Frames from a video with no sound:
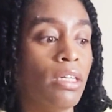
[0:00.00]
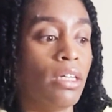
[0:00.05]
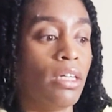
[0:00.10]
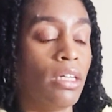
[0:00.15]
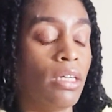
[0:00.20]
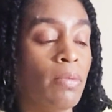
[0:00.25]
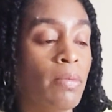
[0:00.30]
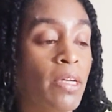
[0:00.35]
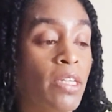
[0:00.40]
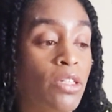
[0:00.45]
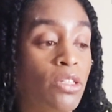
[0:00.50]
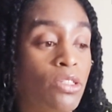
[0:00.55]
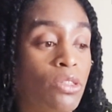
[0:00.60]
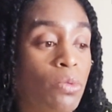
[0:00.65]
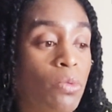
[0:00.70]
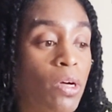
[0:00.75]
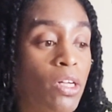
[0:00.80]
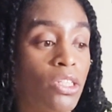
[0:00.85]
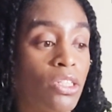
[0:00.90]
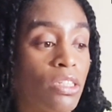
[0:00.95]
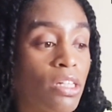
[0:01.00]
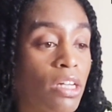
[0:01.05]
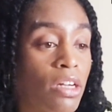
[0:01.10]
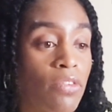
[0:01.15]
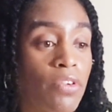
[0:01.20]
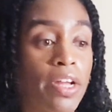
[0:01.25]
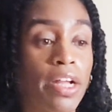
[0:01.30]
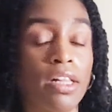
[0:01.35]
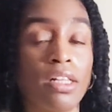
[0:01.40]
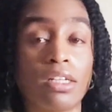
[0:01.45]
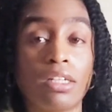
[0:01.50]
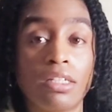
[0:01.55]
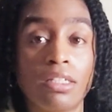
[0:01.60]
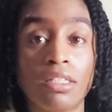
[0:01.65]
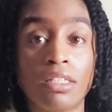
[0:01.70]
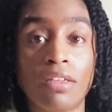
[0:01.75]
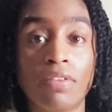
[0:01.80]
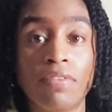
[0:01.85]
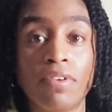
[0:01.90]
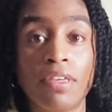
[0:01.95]
I used to watch a lot of reality
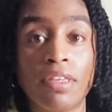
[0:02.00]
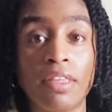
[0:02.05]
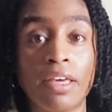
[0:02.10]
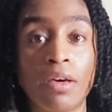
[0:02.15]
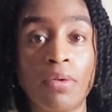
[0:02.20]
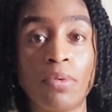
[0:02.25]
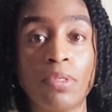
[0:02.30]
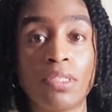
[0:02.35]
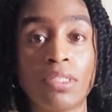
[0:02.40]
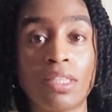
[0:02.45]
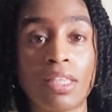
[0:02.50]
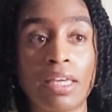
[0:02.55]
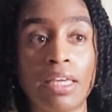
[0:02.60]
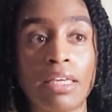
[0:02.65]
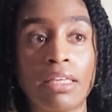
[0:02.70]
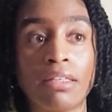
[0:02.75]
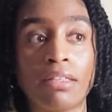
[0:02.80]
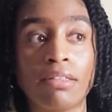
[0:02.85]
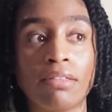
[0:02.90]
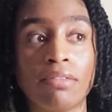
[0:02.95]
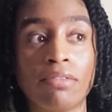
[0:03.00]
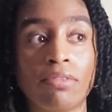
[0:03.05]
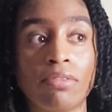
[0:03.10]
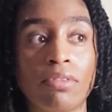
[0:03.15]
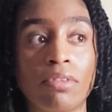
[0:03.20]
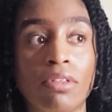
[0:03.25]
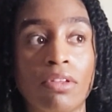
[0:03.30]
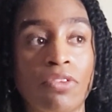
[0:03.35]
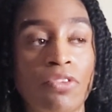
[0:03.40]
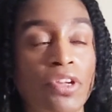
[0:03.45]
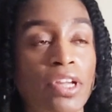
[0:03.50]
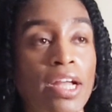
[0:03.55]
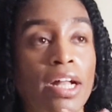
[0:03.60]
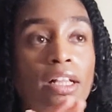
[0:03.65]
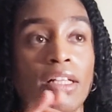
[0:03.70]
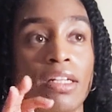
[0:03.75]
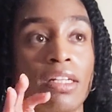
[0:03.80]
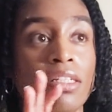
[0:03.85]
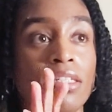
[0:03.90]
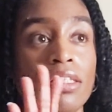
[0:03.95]
TV. That was like the
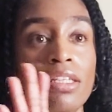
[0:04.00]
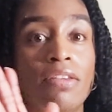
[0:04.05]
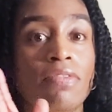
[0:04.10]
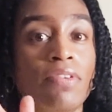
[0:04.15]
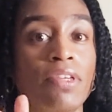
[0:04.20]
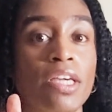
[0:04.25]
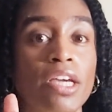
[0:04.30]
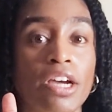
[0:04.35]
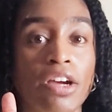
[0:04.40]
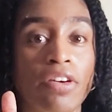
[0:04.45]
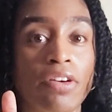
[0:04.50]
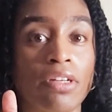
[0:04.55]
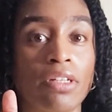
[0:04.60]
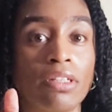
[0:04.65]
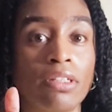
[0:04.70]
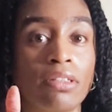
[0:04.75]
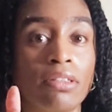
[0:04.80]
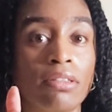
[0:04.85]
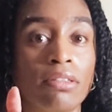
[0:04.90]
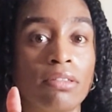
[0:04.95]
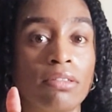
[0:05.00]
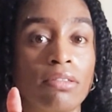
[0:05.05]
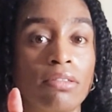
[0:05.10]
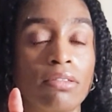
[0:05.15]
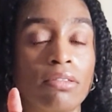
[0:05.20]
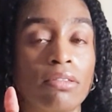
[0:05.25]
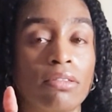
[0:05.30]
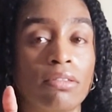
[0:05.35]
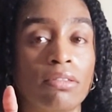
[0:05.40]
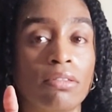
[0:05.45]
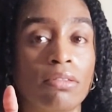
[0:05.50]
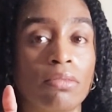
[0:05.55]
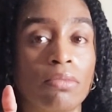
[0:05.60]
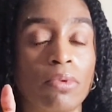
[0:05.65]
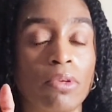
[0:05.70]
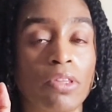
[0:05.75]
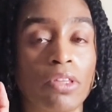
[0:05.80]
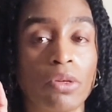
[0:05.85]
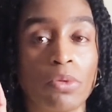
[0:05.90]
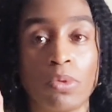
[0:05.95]
reality TV era,
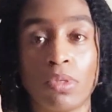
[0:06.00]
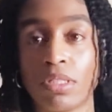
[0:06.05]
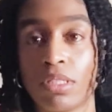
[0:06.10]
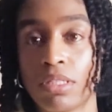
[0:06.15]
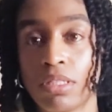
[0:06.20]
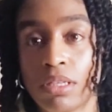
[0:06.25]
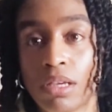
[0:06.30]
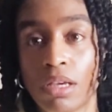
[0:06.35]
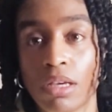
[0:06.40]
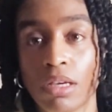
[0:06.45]
where there was